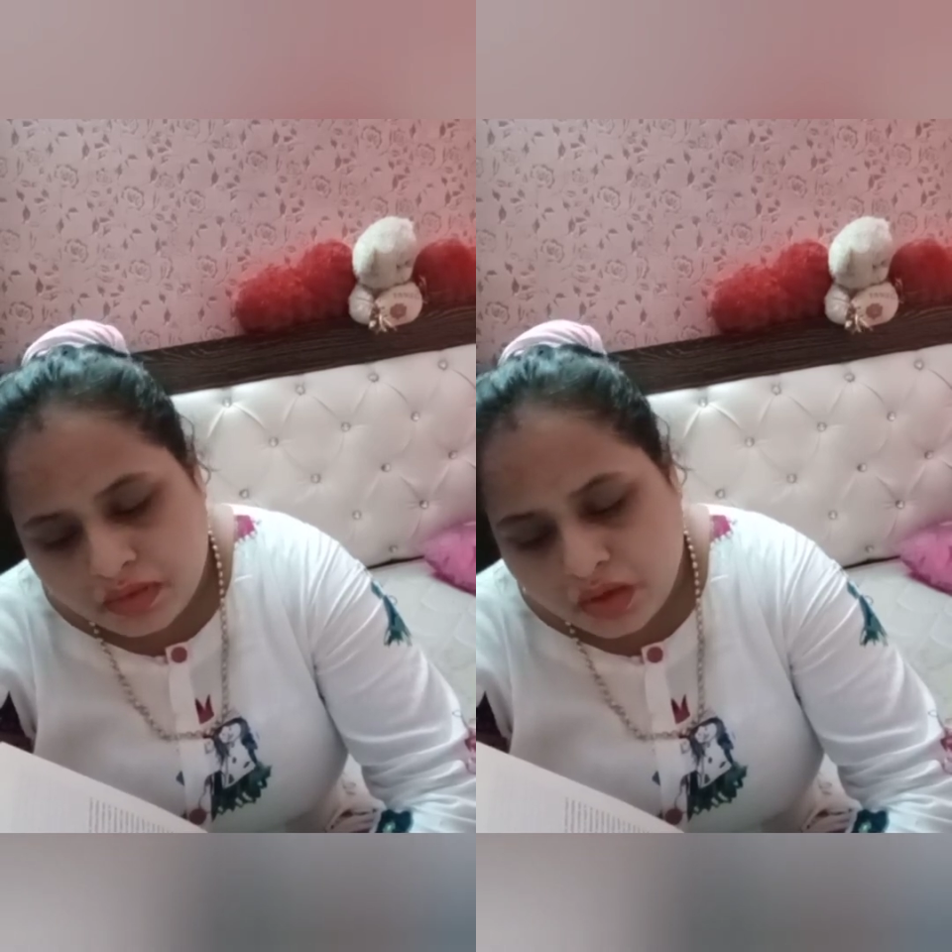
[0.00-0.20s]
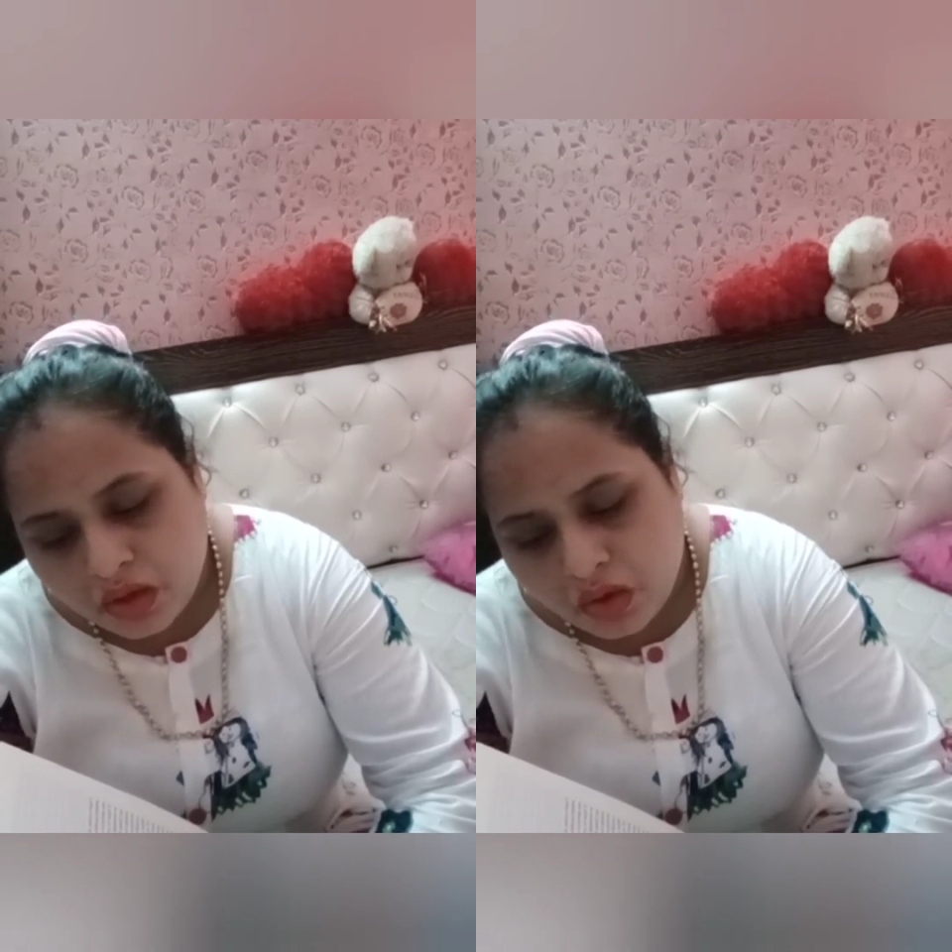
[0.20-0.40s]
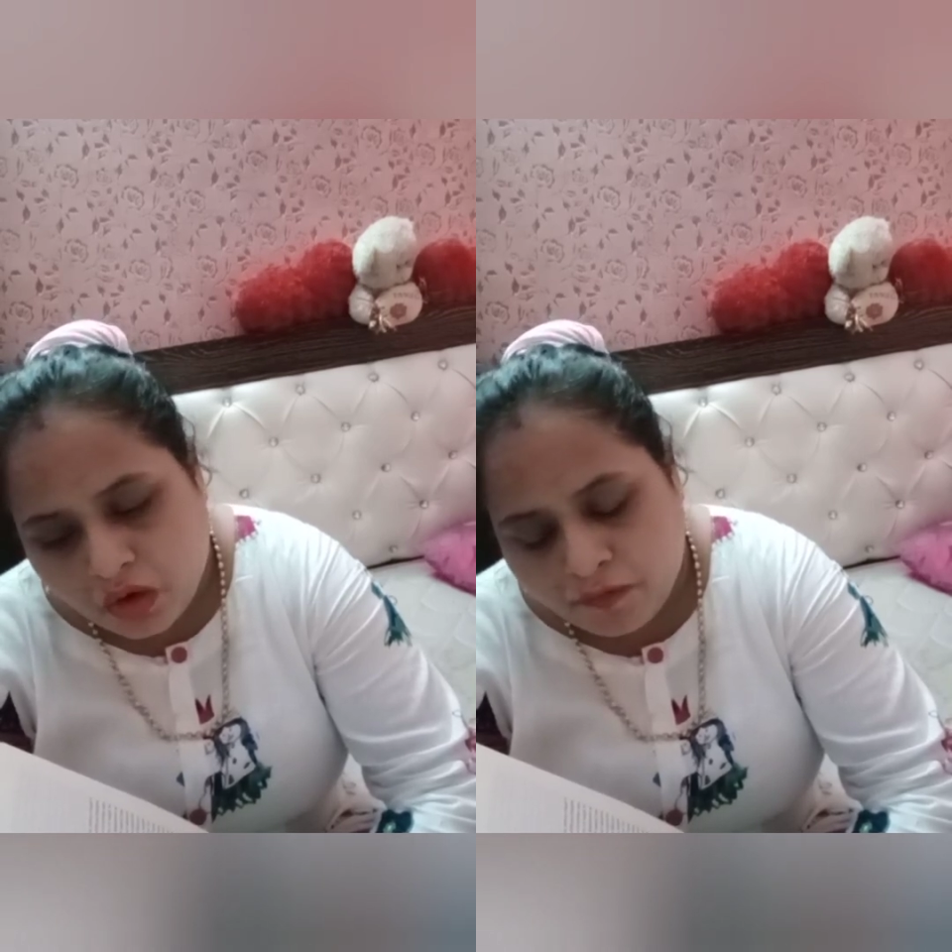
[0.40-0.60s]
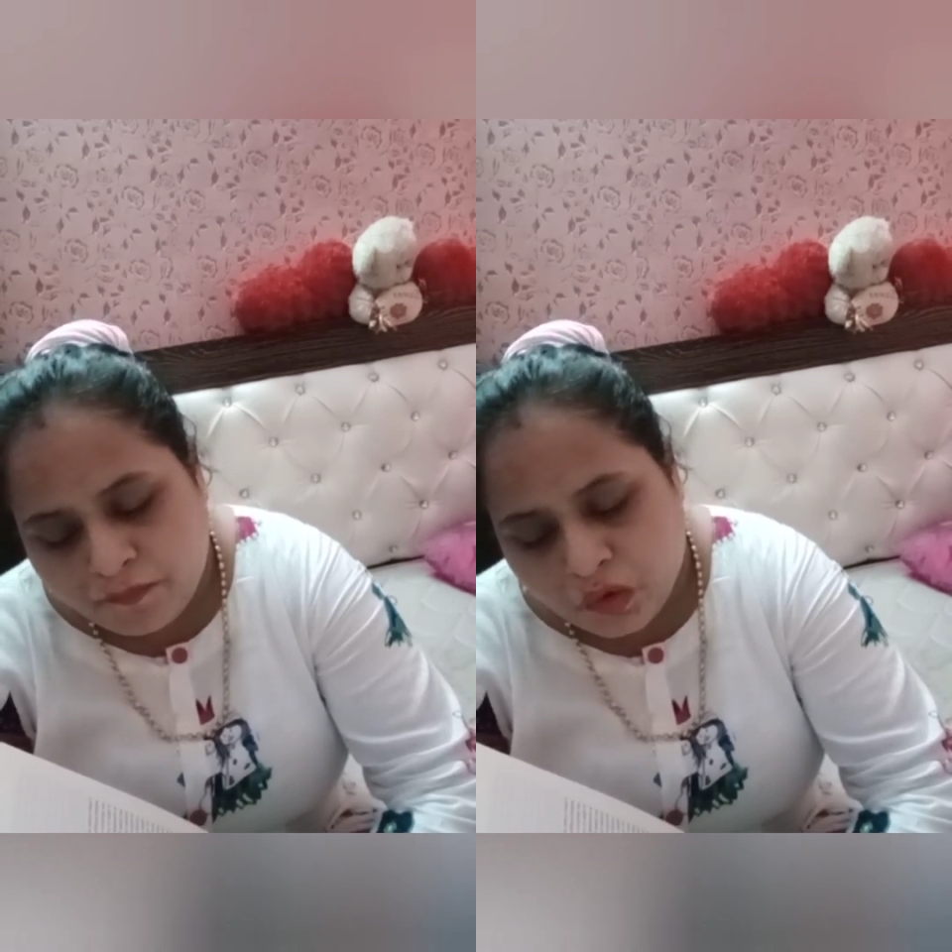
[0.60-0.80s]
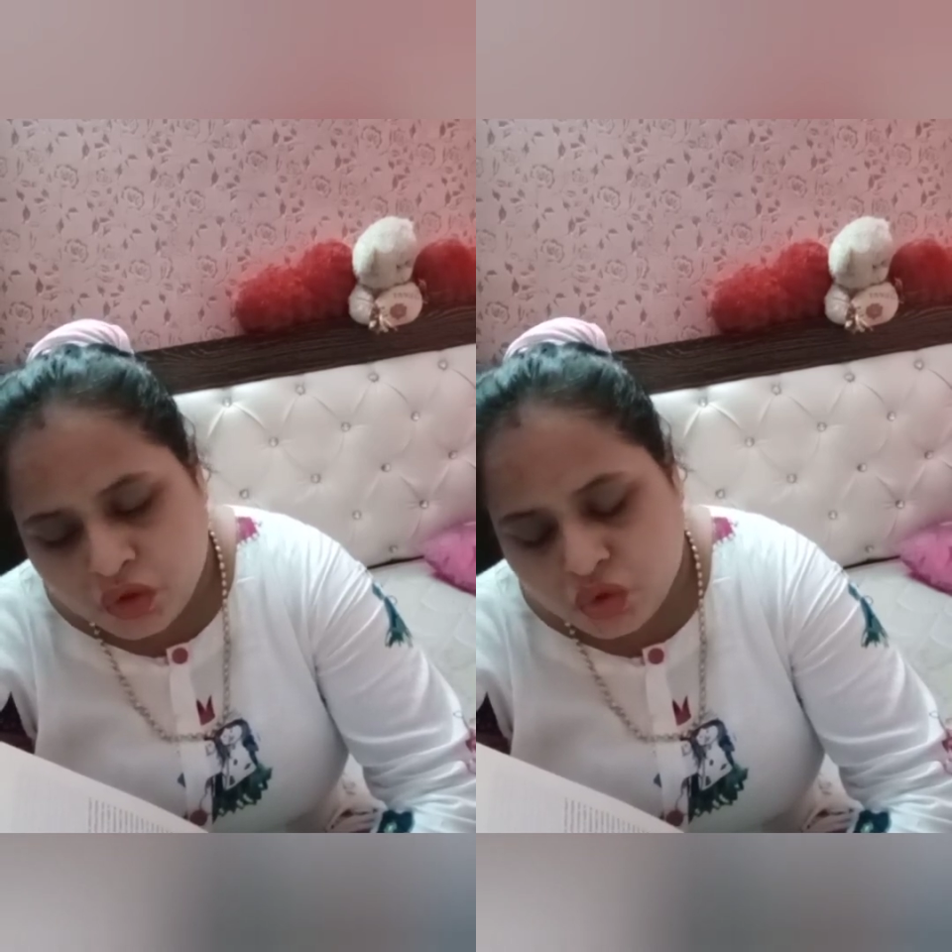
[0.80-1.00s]
a train
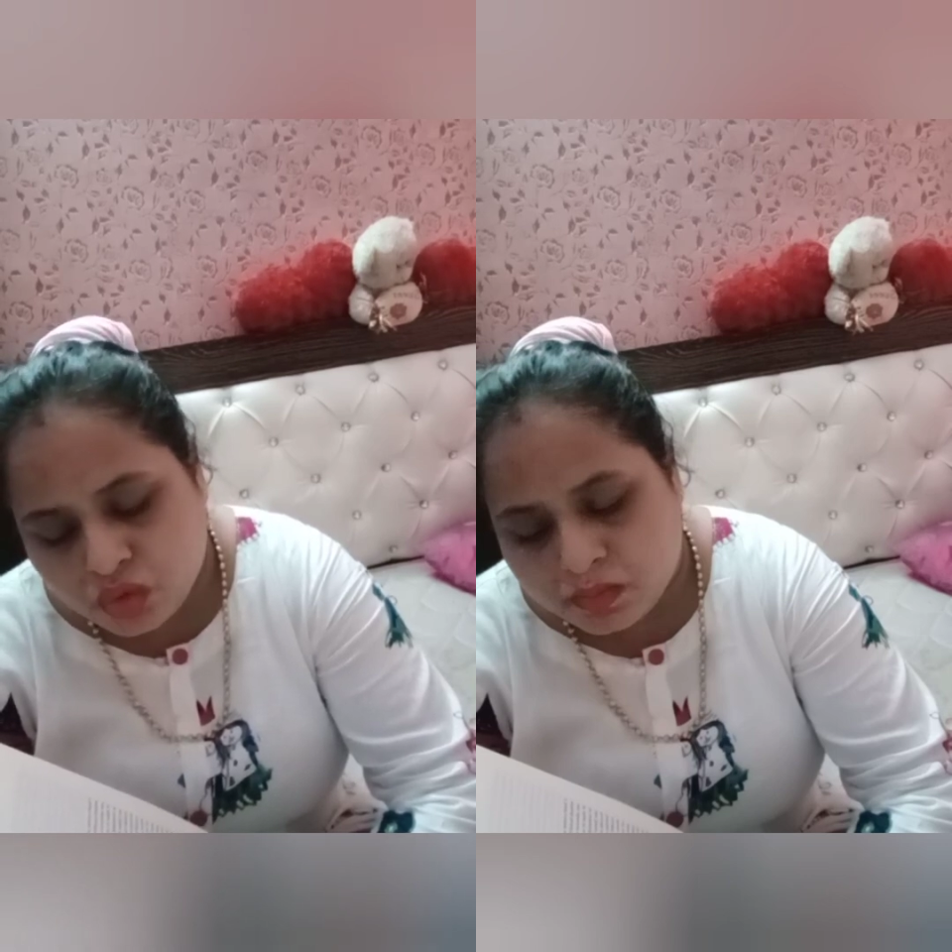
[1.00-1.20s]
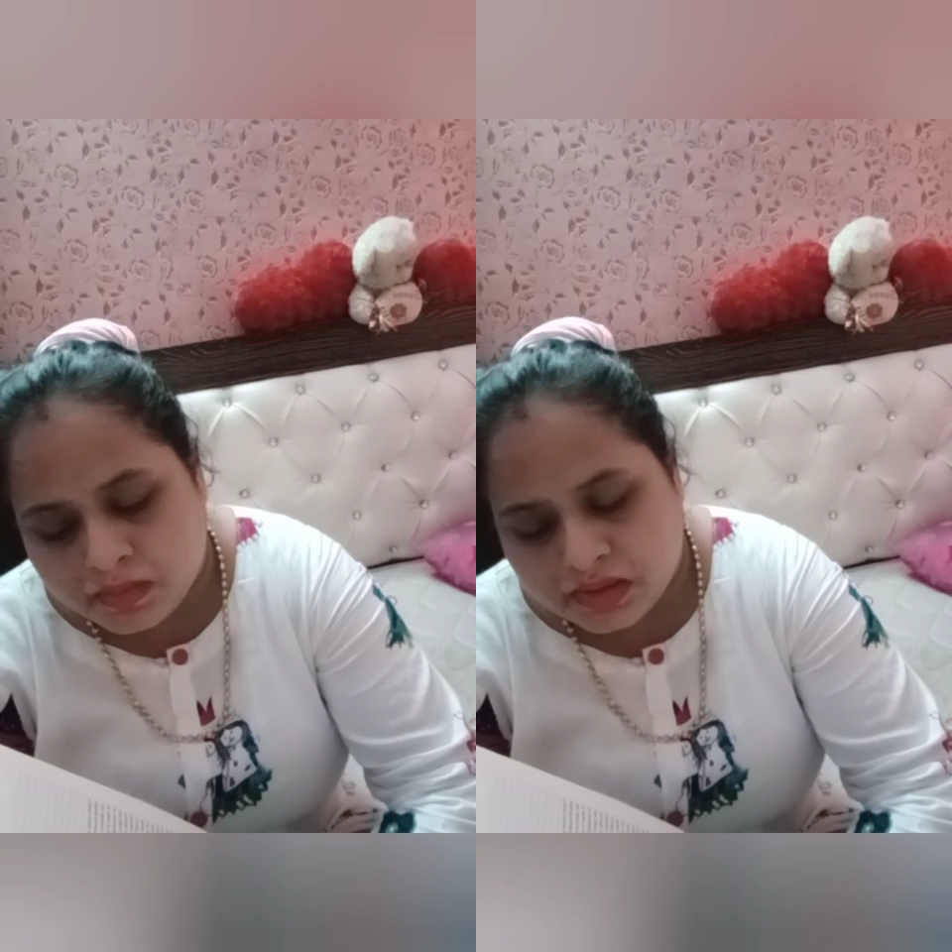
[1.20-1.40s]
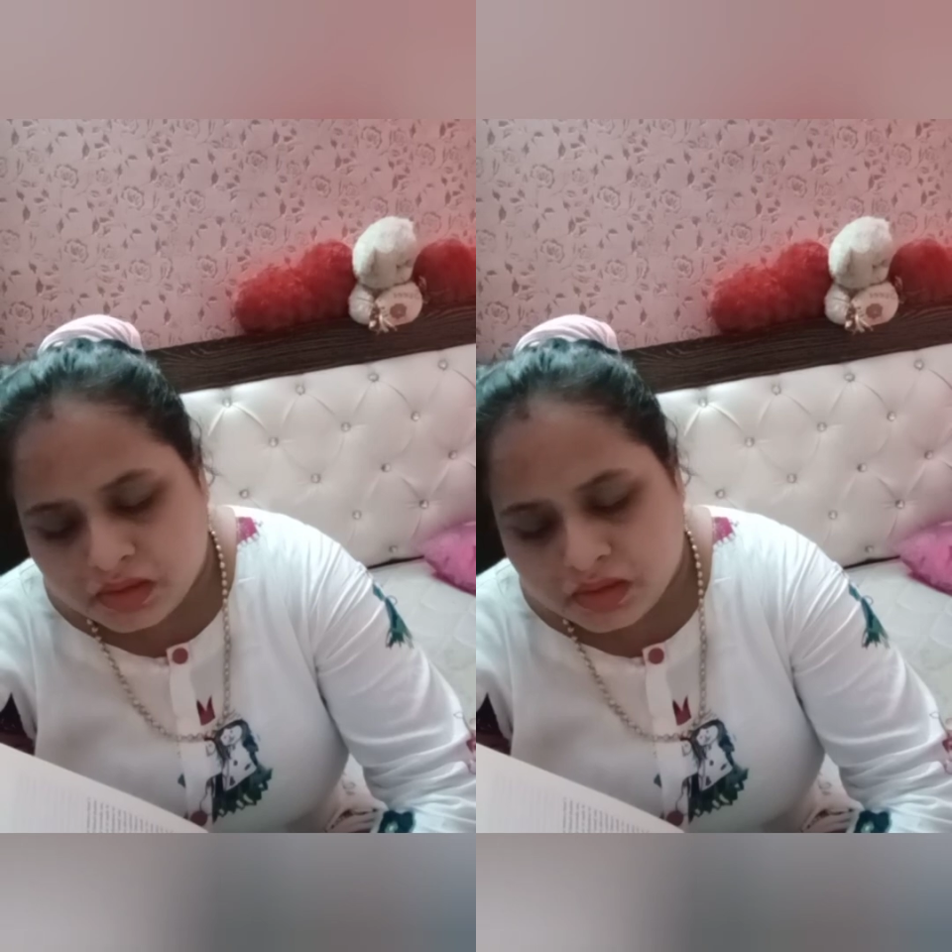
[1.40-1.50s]
leaves A